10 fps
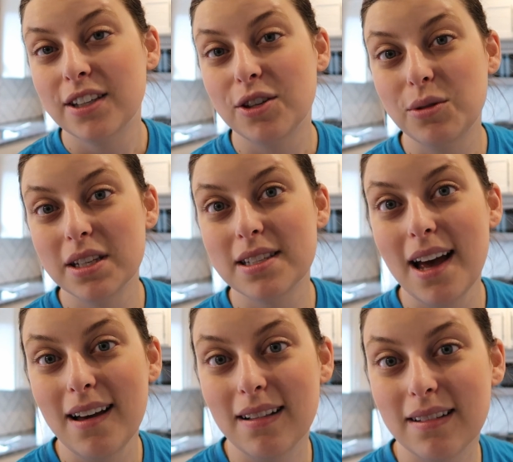You can
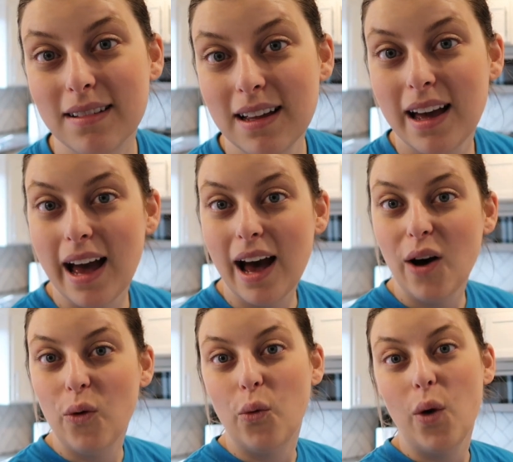tell
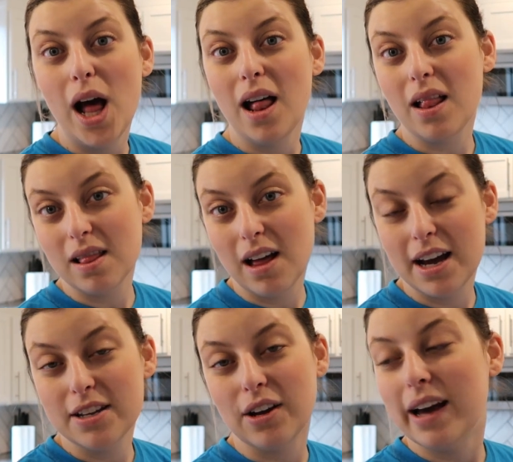how well
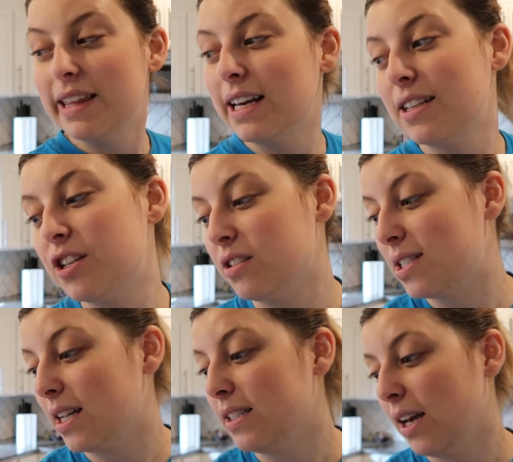I think I start
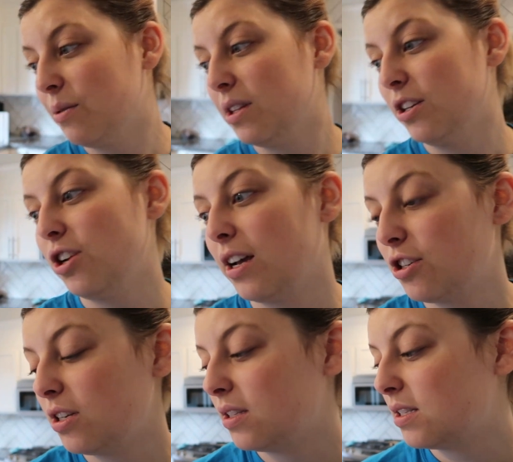Sunday with
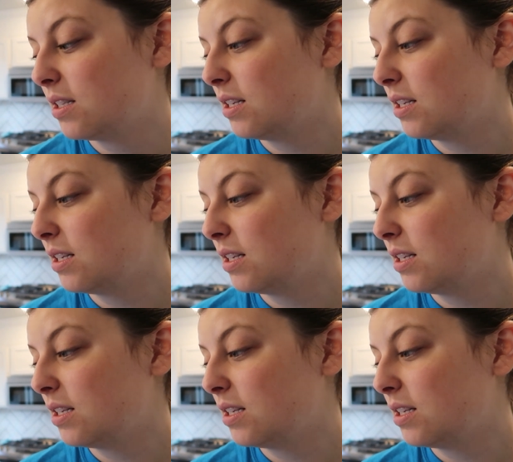injections.